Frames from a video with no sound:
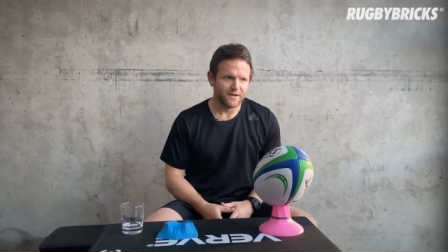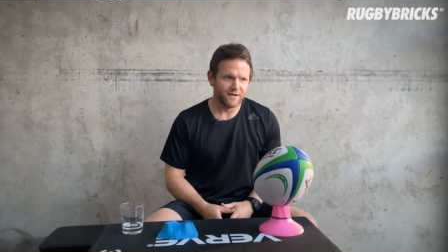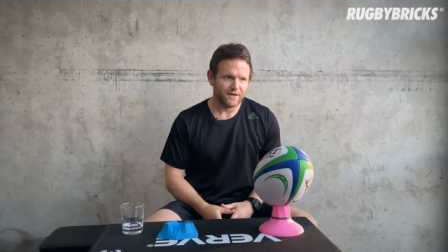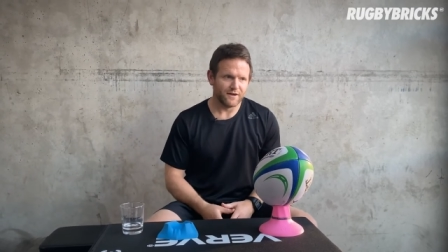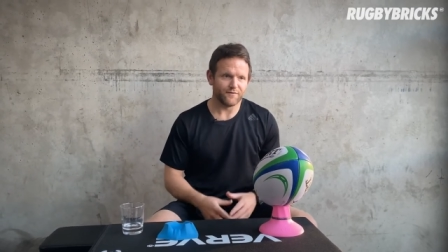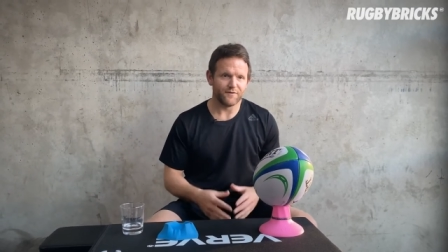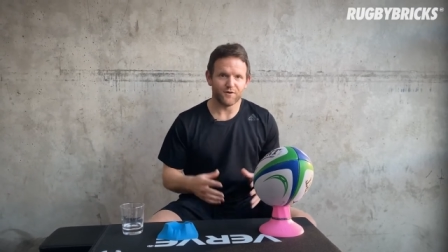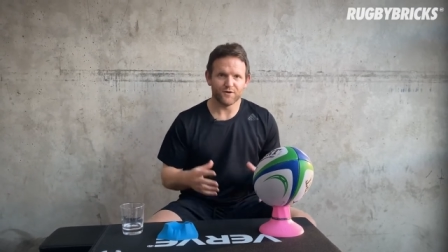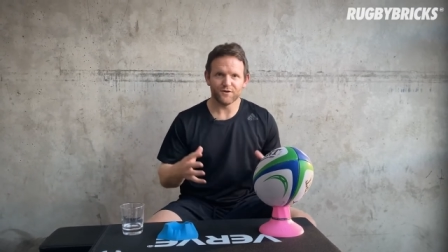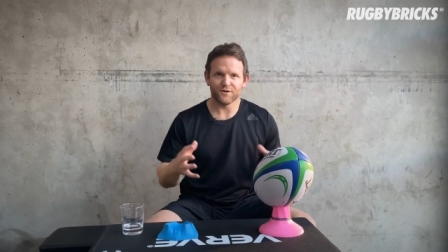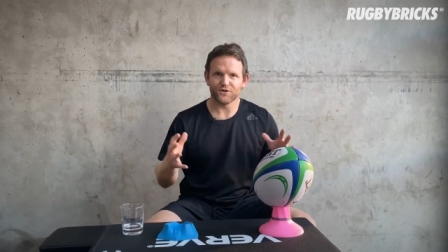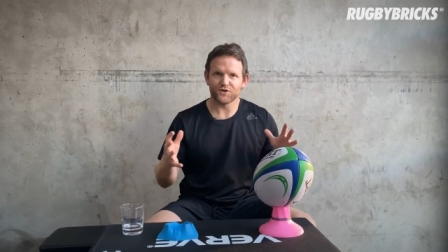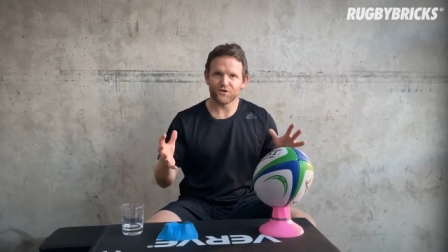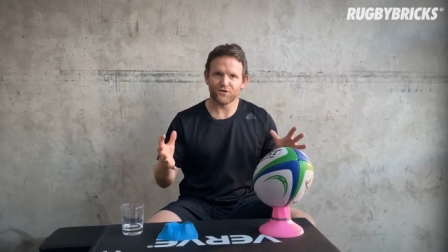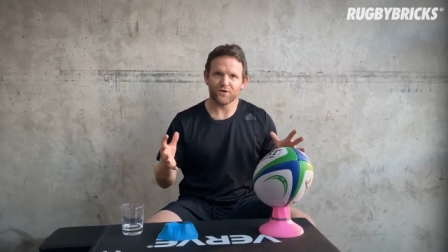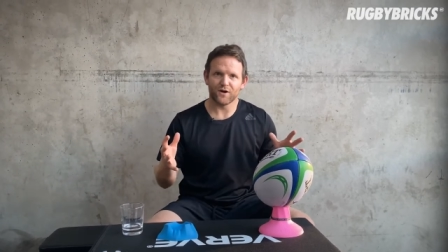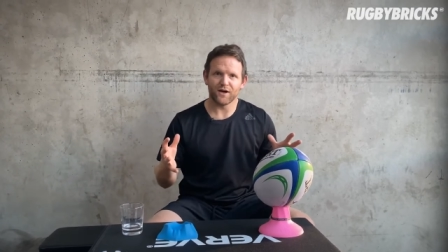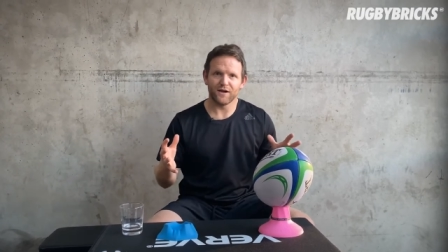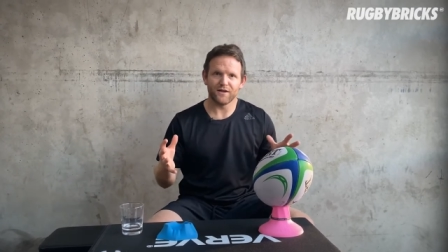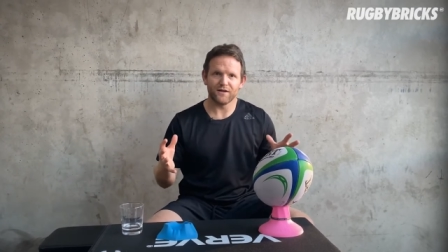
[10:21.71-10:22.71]
If you're in
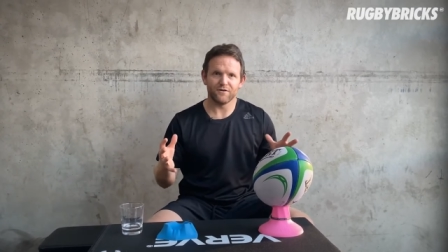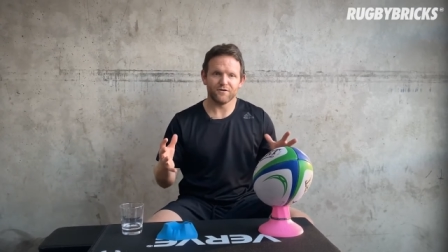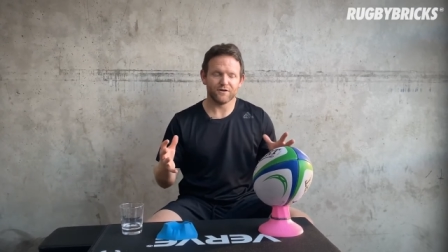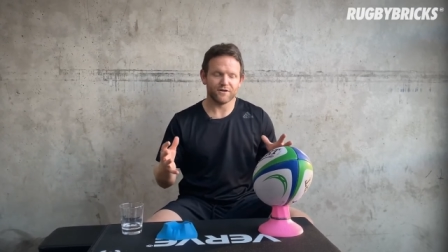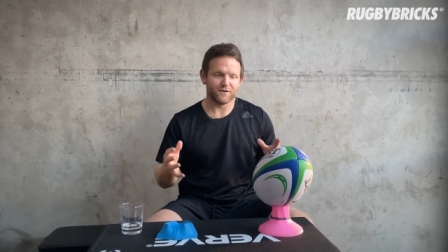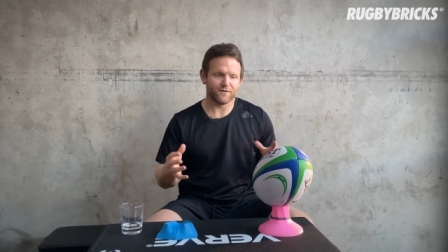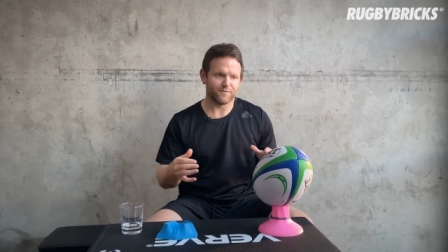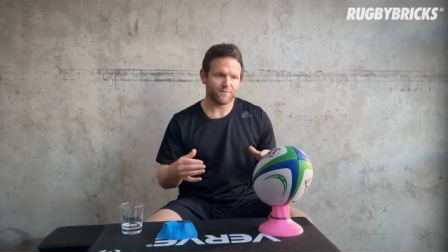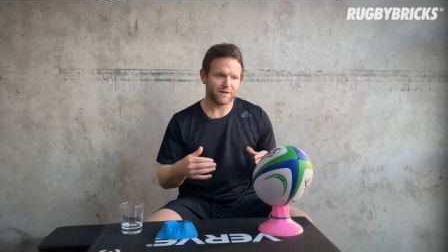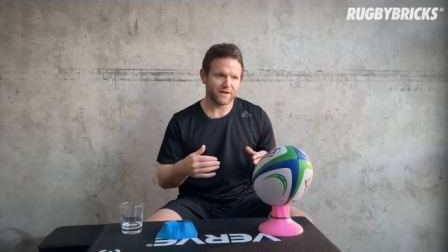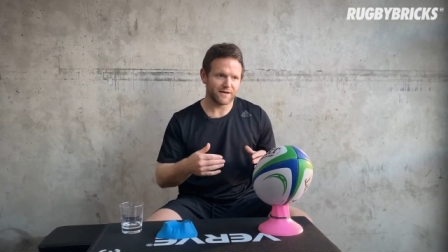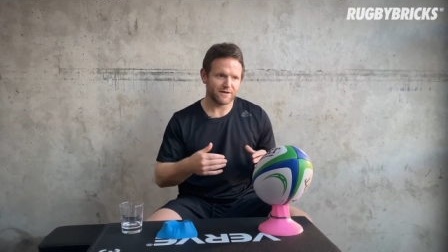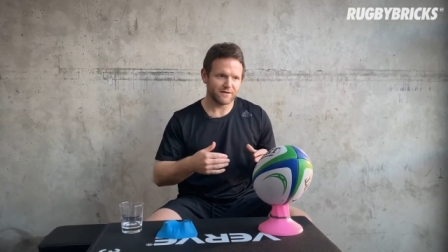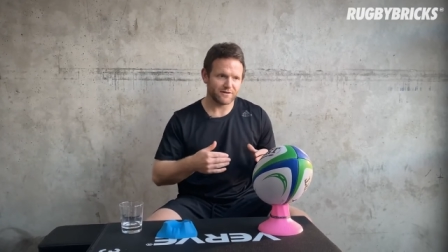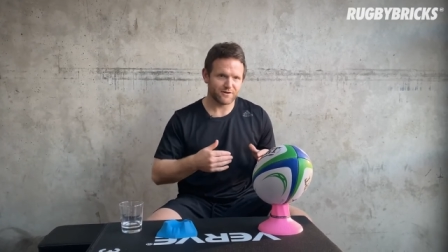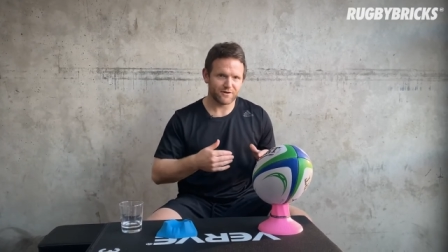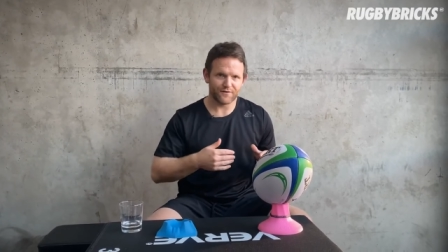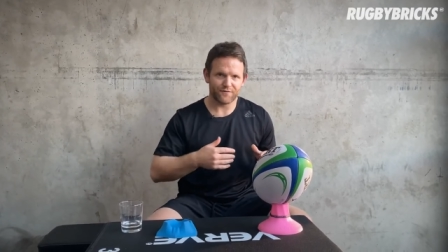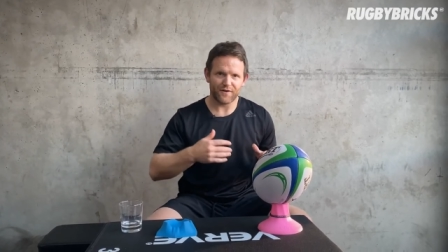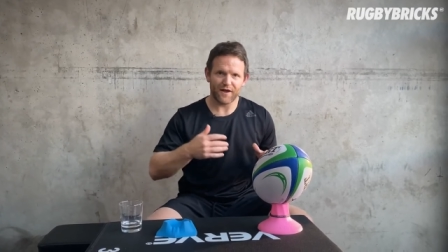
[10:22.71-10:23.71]
Australia and you've played a
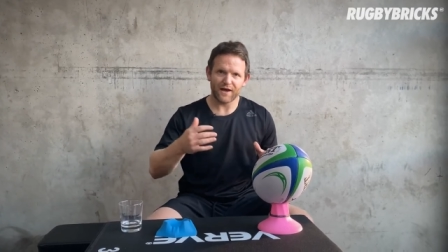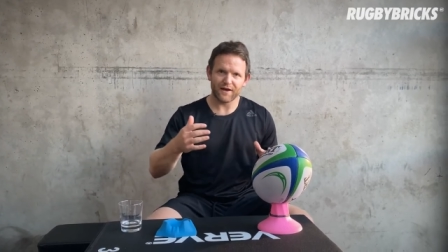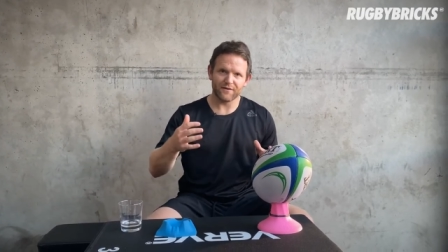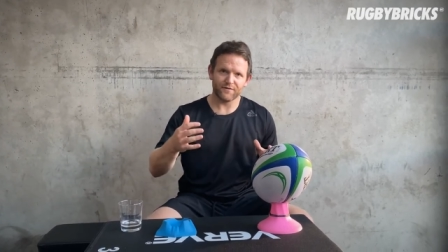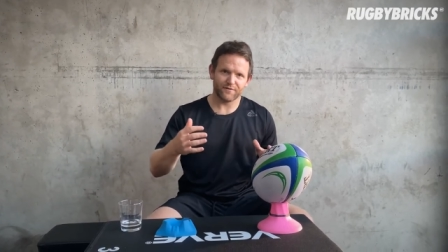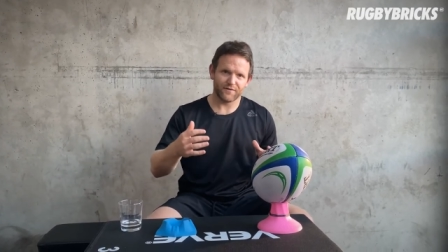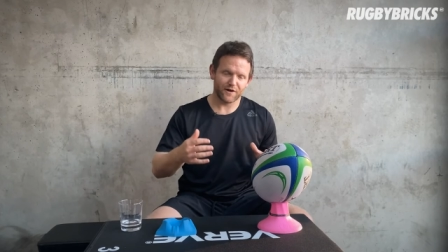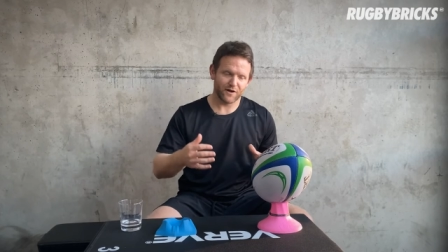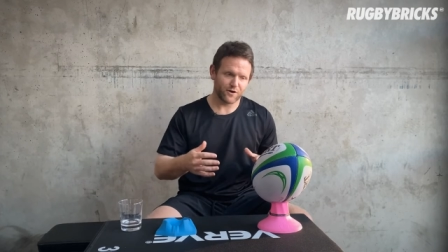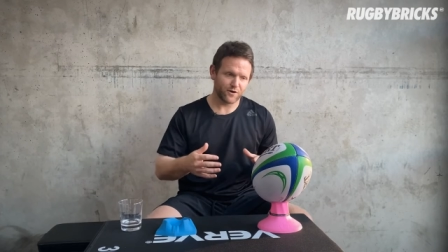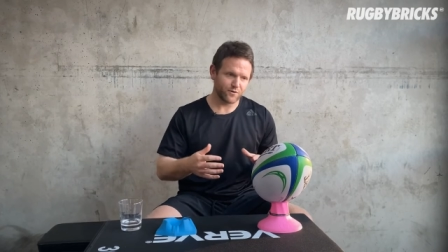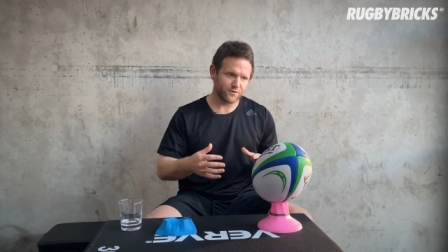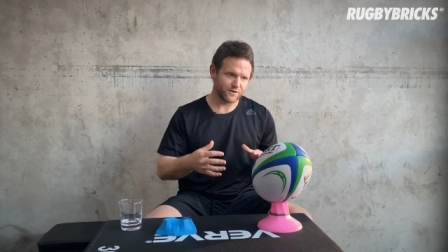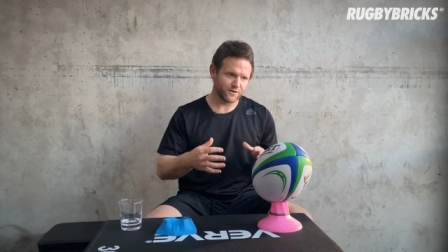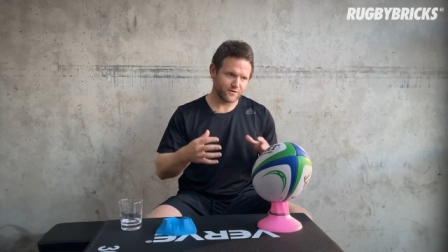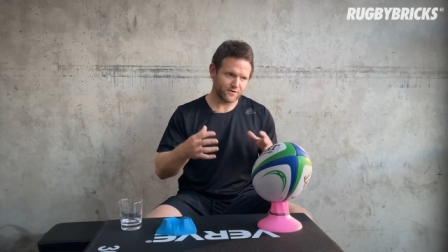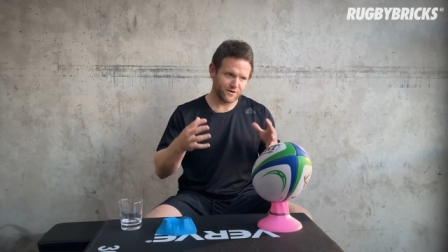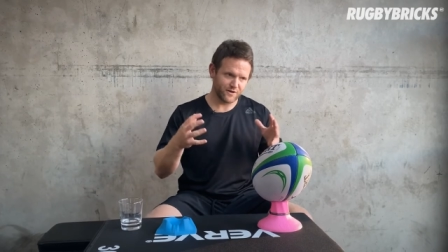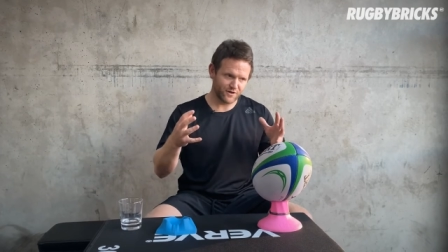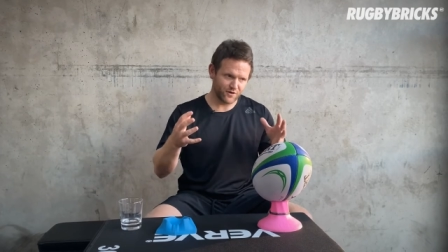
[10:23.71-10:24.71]
lot of AFL
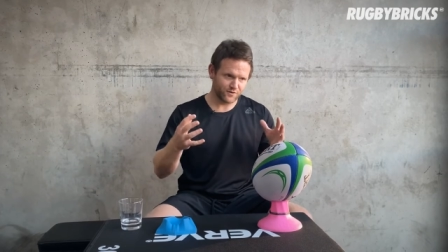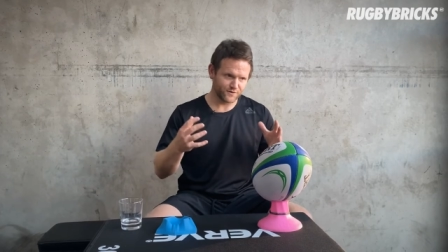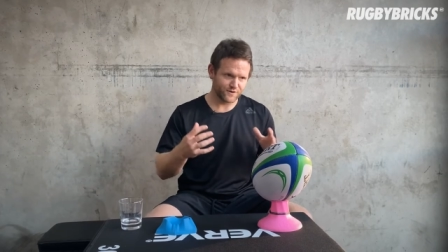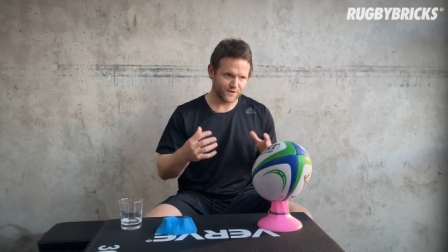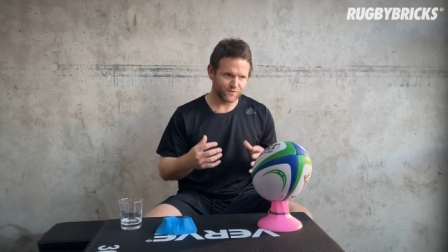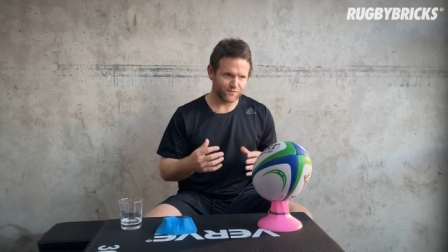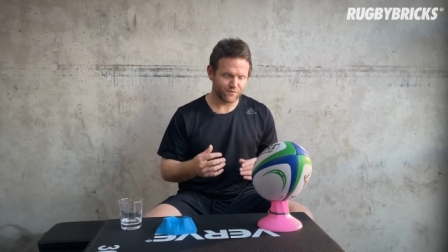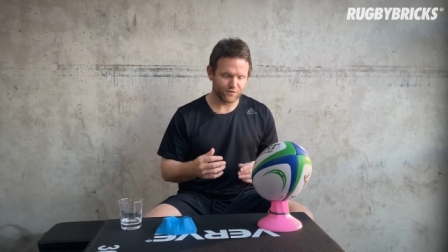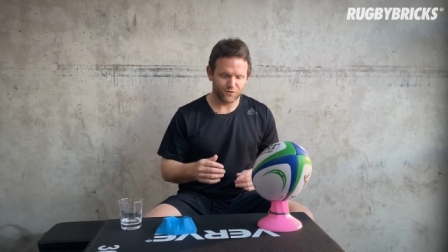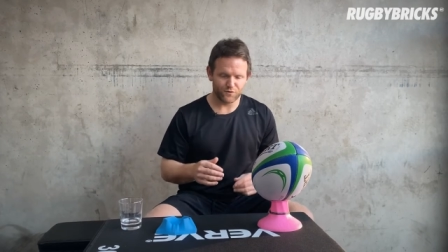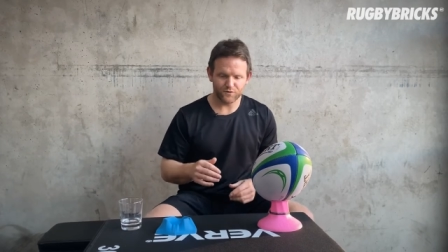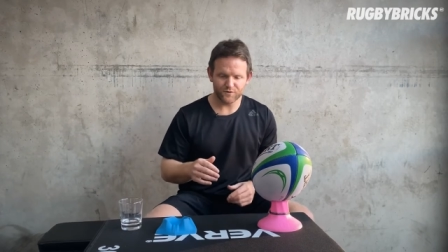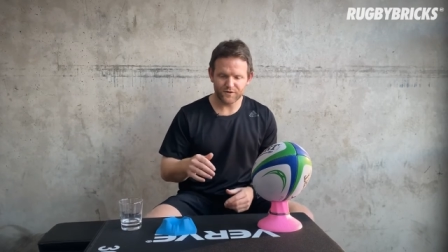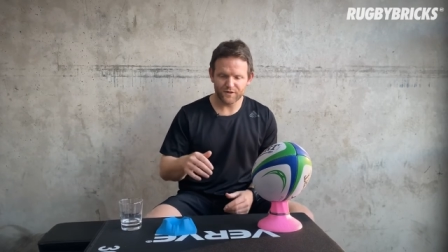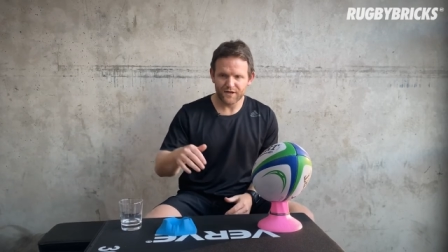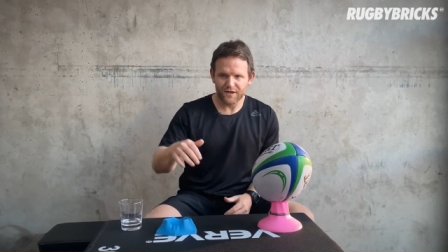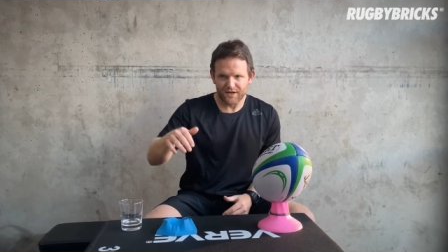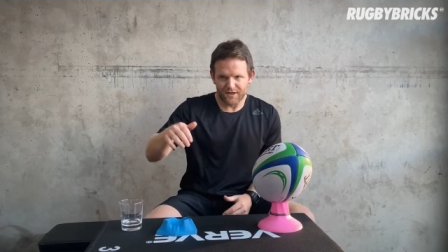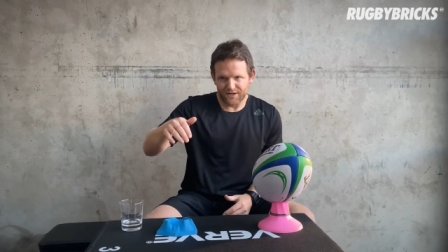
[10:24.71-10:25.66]
and, and Aussie rules,